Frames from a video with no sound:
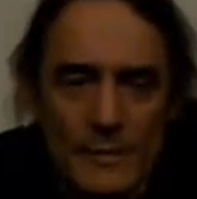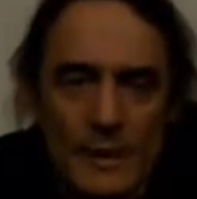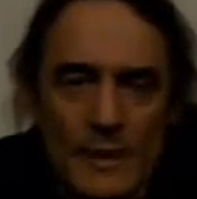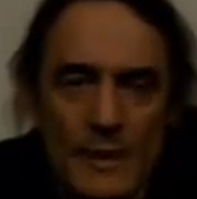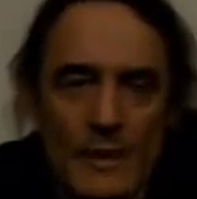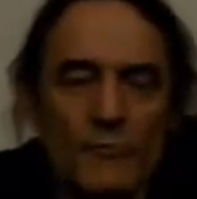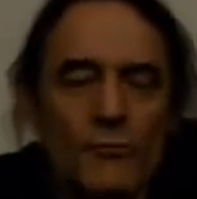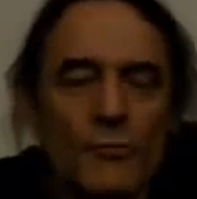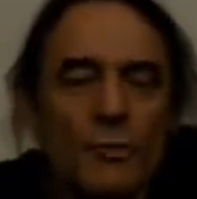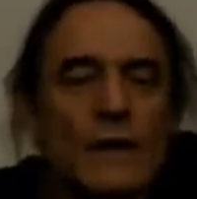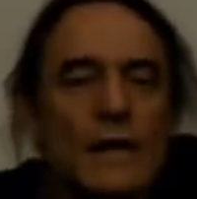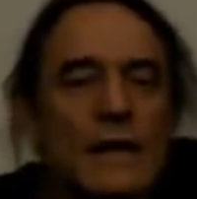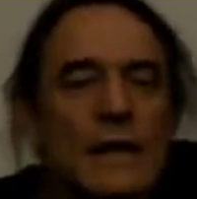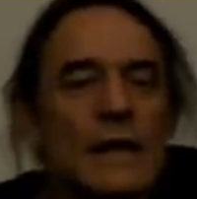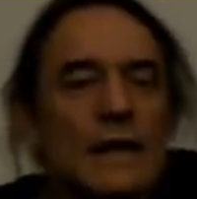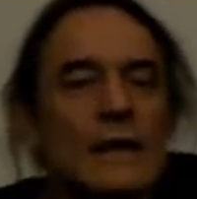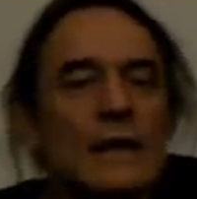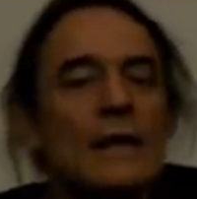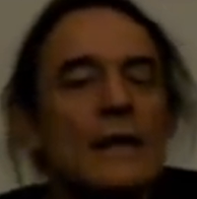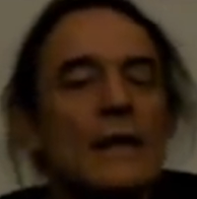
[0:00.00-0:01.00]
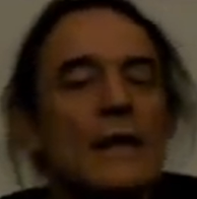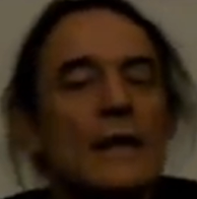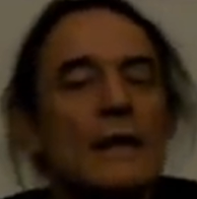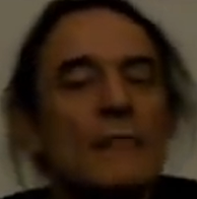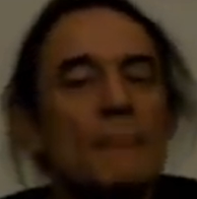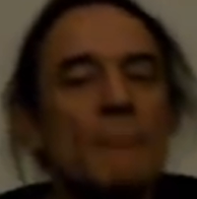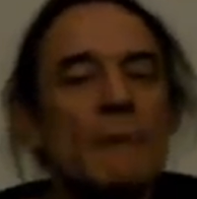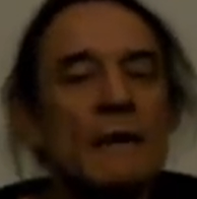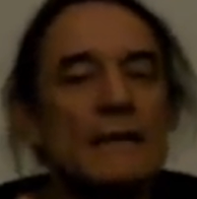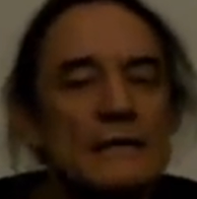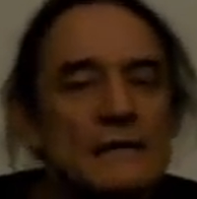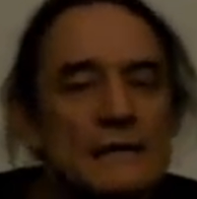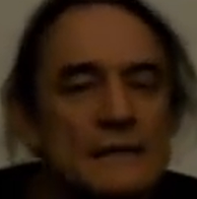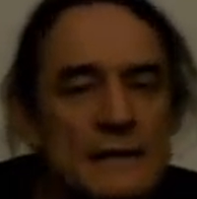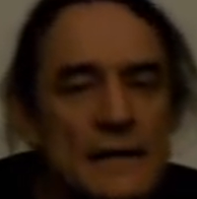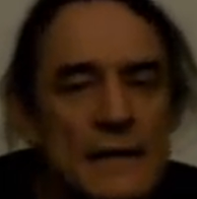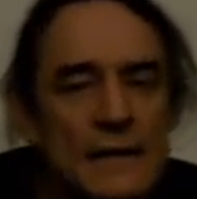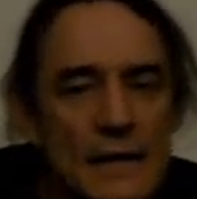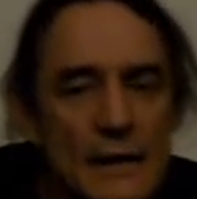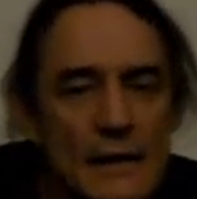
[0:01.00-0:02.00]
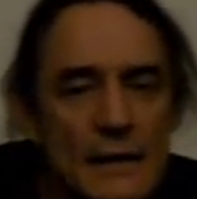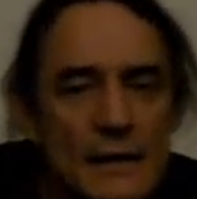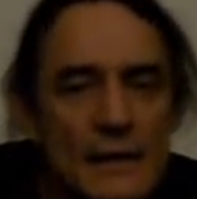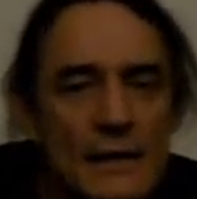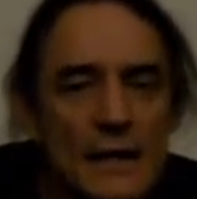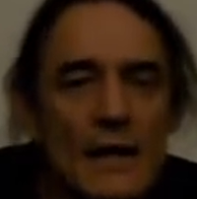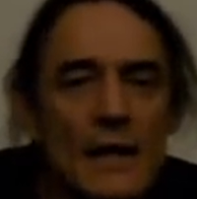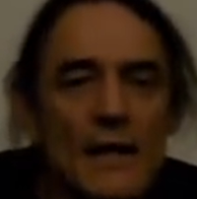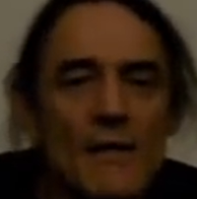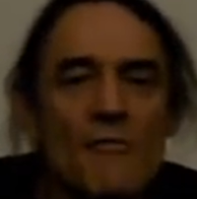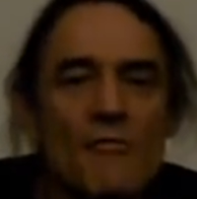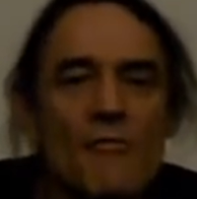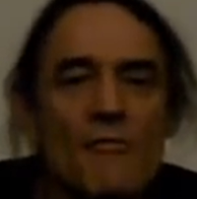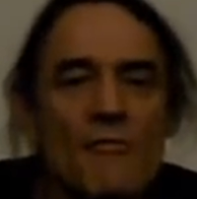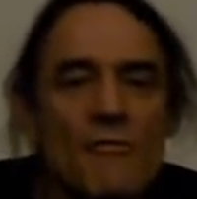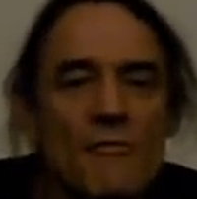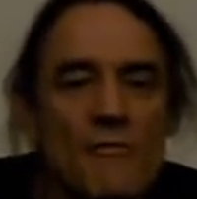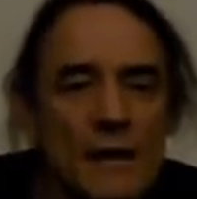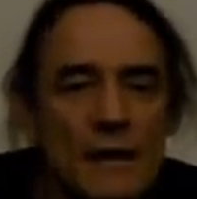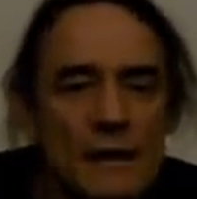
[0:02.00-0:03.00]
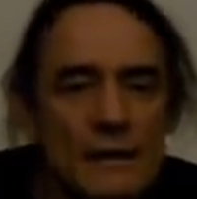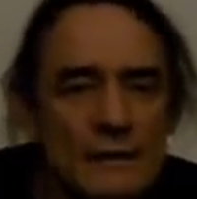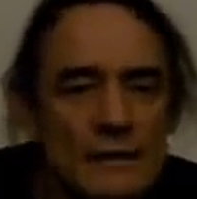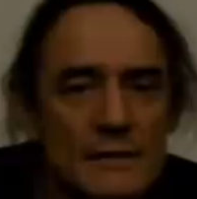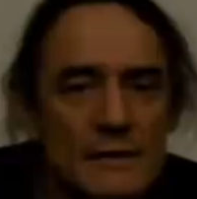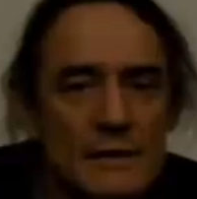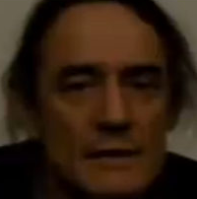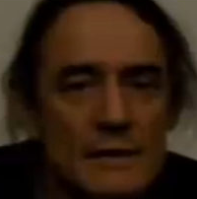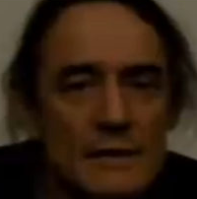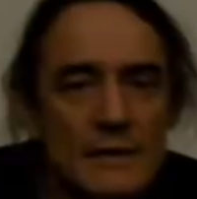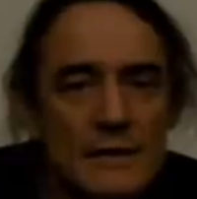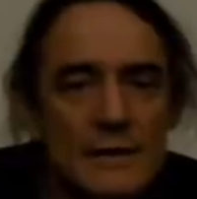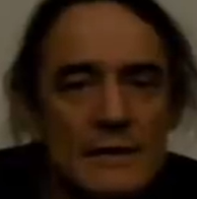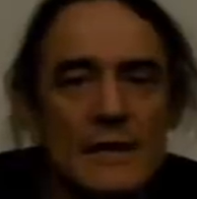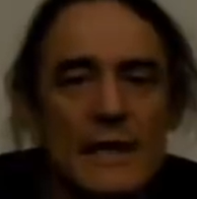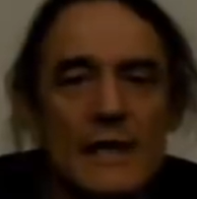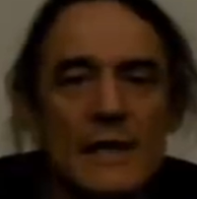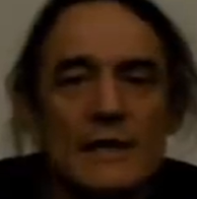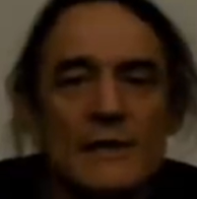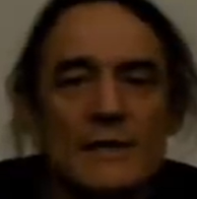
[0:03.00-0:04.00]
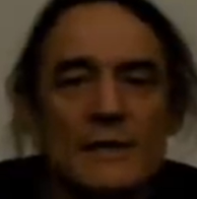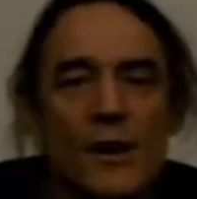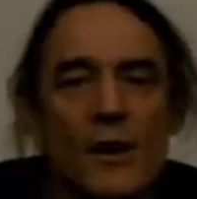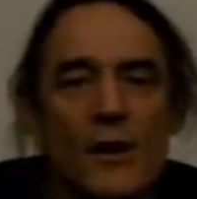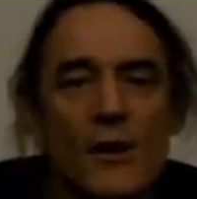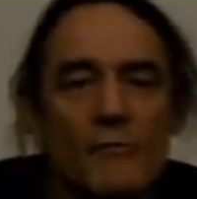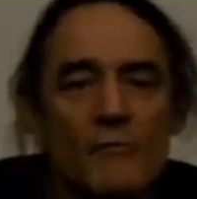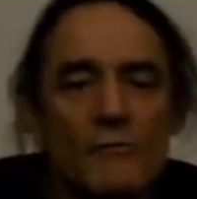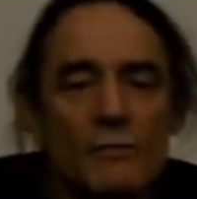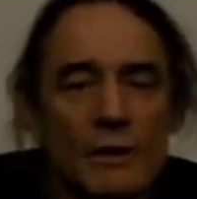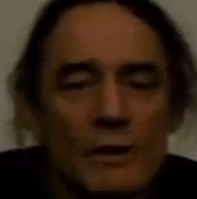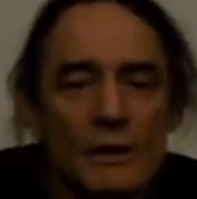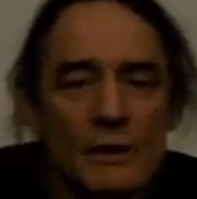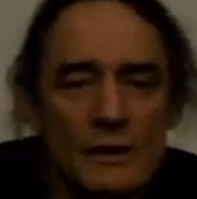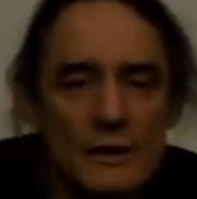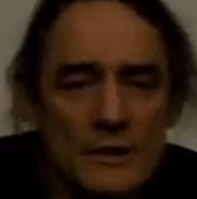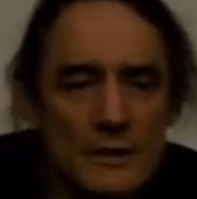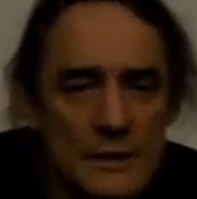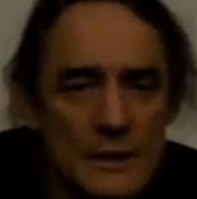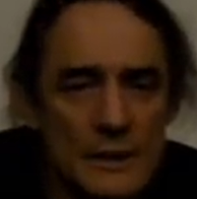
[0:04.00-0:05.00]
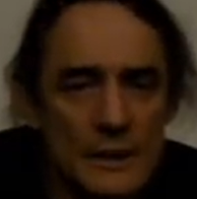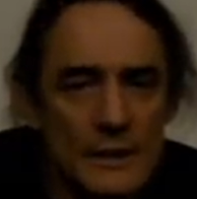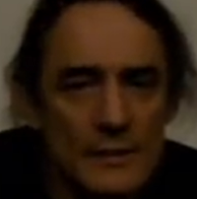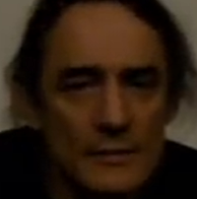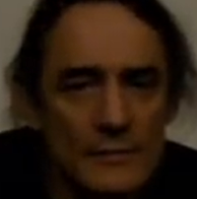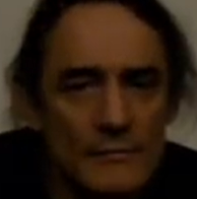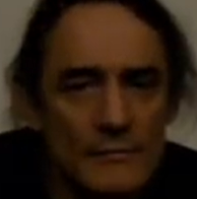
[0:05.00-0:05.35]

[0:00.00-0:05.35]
If we can maintain that state of listening